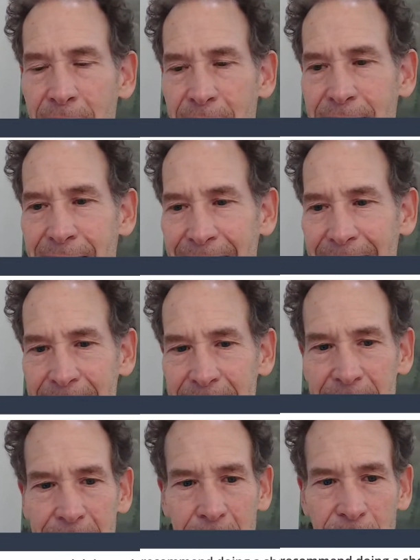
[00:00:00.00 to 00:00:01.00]
that
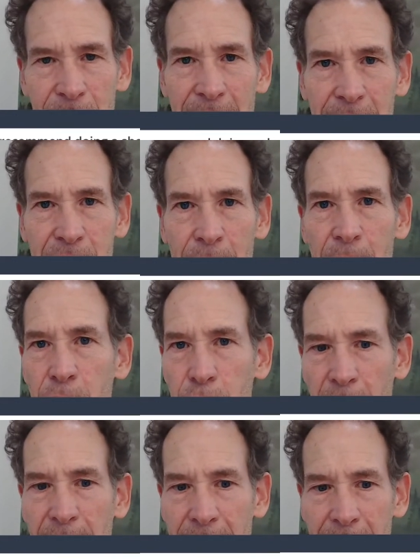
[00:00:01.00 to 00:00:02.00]
affect
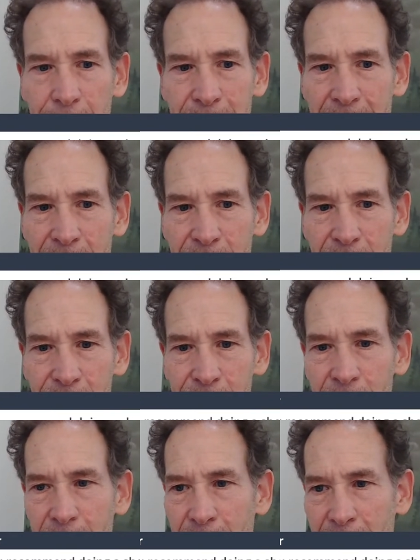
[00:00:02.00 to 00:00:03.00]
training adaptations.
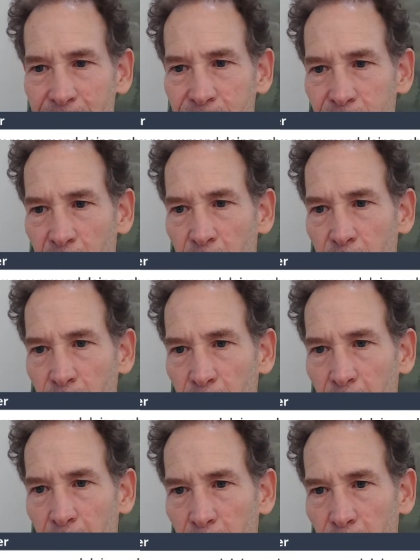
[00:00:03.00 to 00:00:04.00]
And
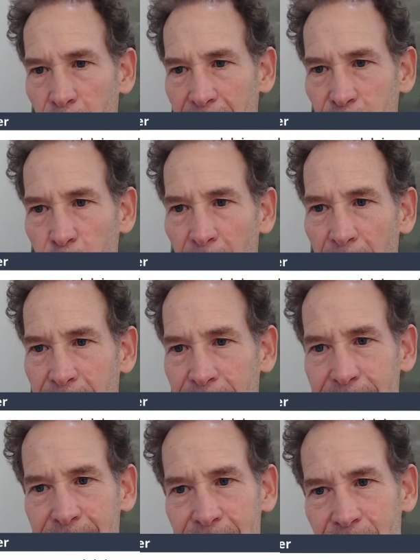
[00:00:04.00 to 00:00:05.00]
so that's why
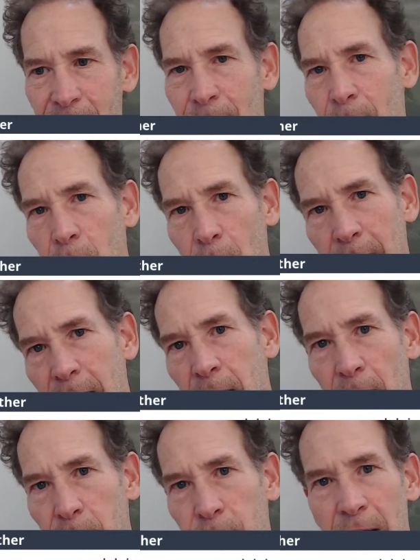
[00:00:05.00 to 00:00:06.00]
these cookie
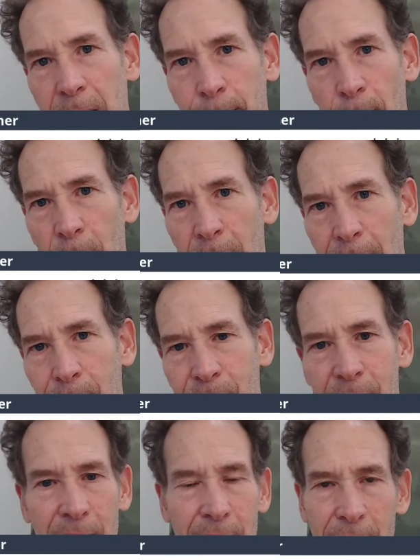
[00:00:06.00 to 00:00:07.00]
cutter training programs
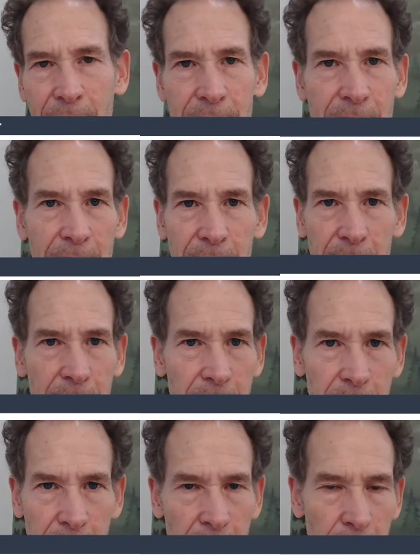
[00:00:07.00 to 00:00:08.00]
that
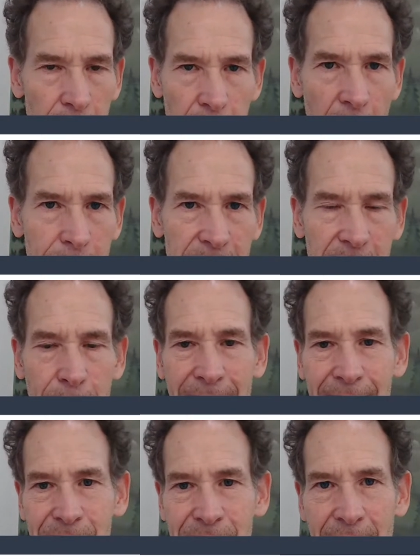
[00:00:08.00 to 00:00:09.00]
are commonly
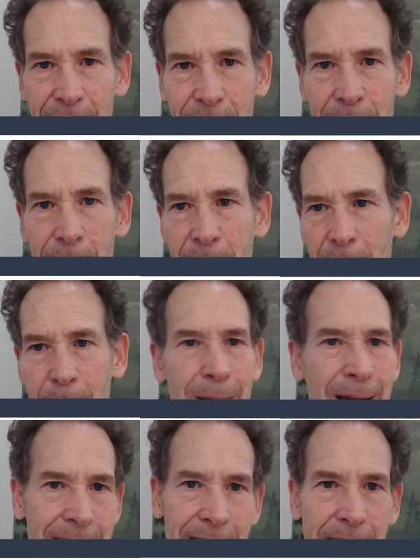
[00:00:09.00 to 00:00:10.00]
passed out,
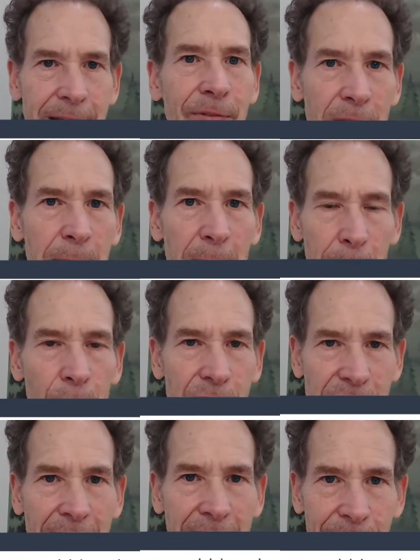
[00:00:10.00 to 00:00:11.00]
and even in my
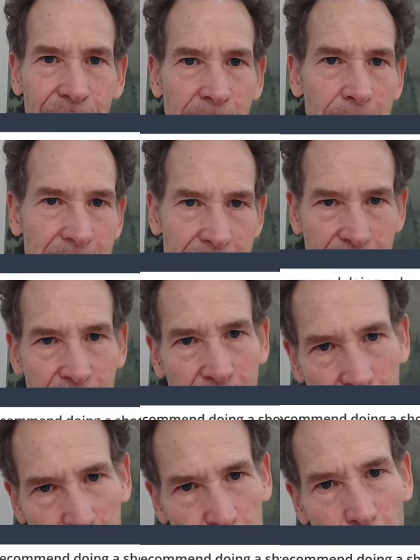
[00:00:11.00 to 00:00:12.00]
books, I have some of these
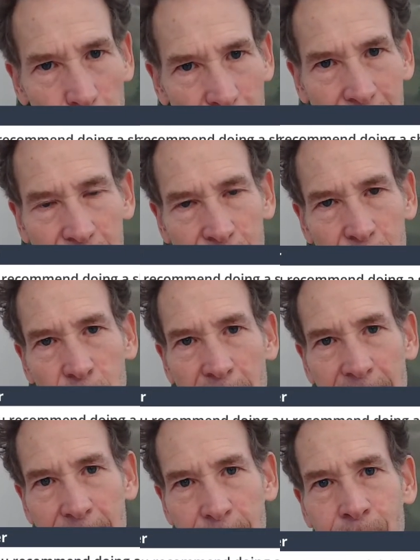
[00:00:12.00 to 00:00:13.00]
blueprints for
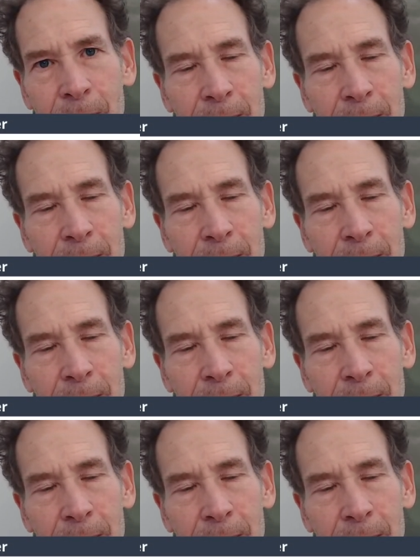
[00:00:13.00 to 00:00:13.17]
training.